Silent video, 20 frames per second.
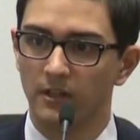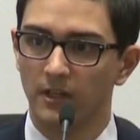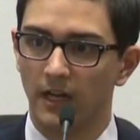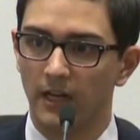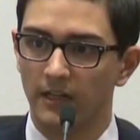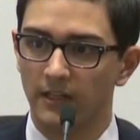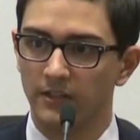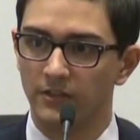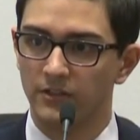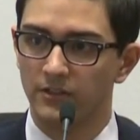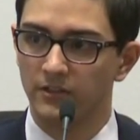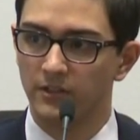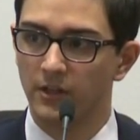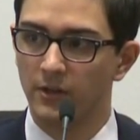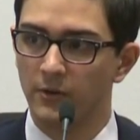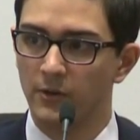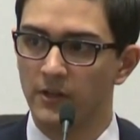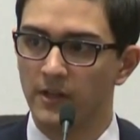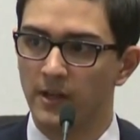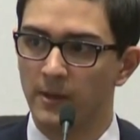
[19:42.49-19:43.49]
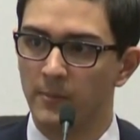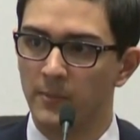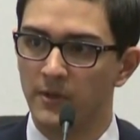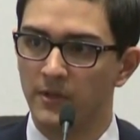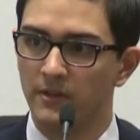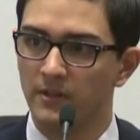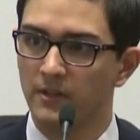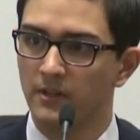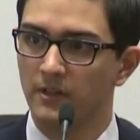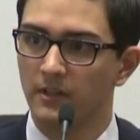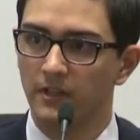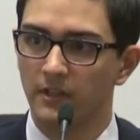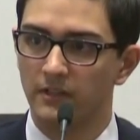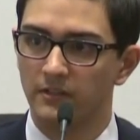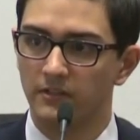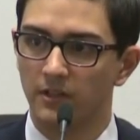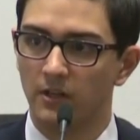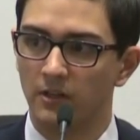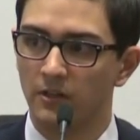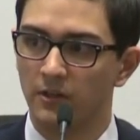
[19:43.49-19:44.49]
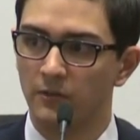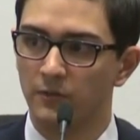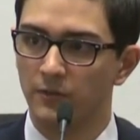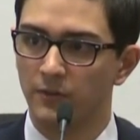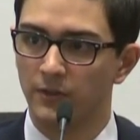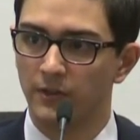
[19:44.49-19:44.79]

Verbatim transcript: I can just go to them and it's all over,